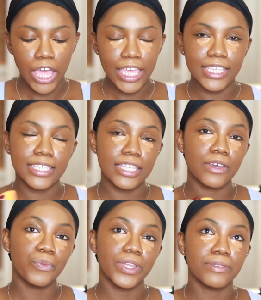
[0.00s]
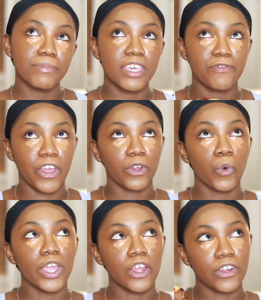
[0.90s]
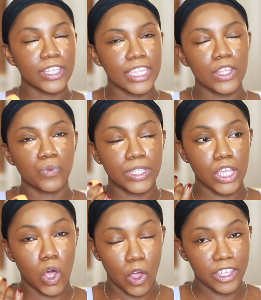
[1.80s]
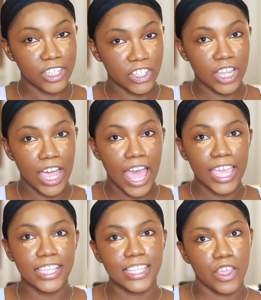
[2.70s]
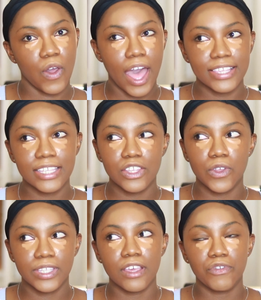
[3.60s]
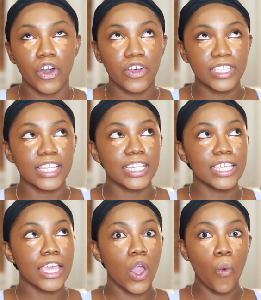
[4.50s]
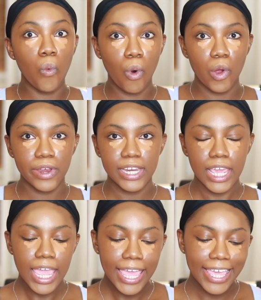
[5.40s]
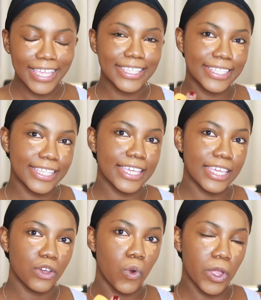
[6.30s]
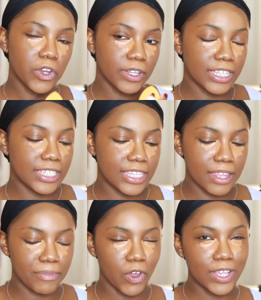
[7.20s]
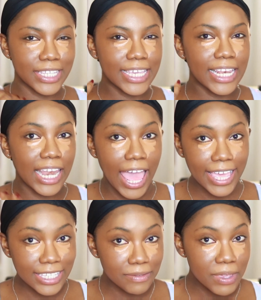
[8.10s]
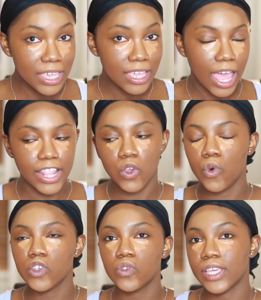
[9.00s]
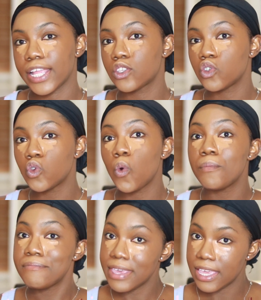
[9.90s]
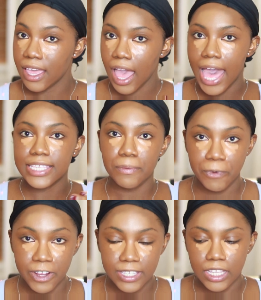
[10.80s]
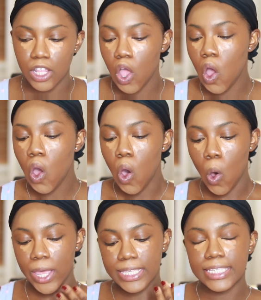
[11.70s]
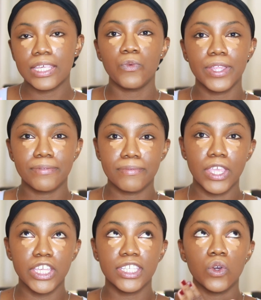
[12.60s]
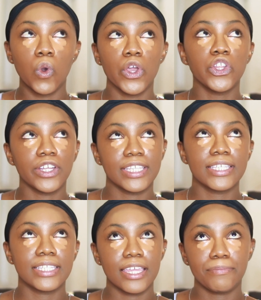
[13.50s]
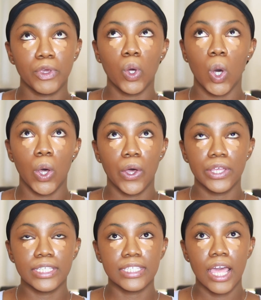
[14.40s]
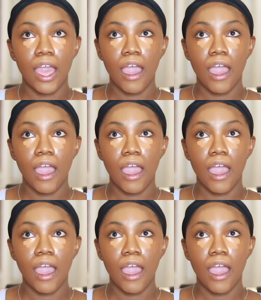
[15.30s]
you see, with me, if you're going on a date with a Caucasian guy, it's like you're asking yourself, you're constantly worried, is he going on this date because he likes me and he wants to get to know me as a person, or is he going on this date because